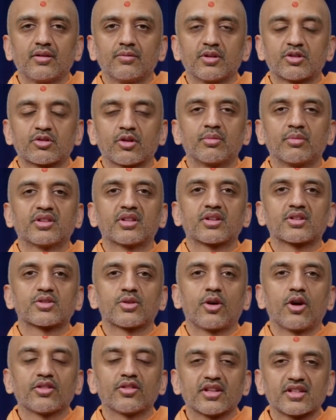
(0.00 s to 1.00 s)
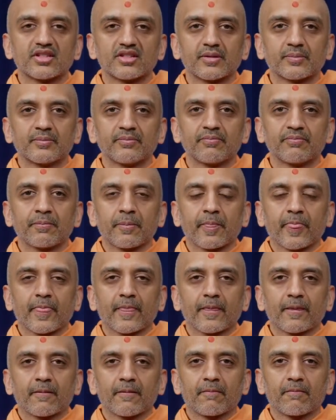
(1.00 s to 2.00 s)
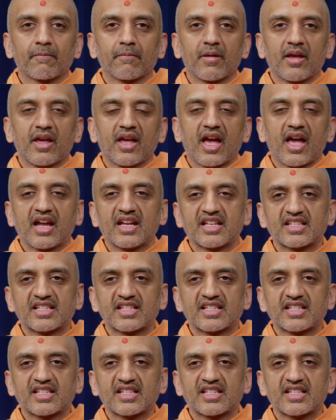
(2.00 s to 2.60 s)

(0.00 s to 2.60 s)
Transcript: Vishwamitra saw this, and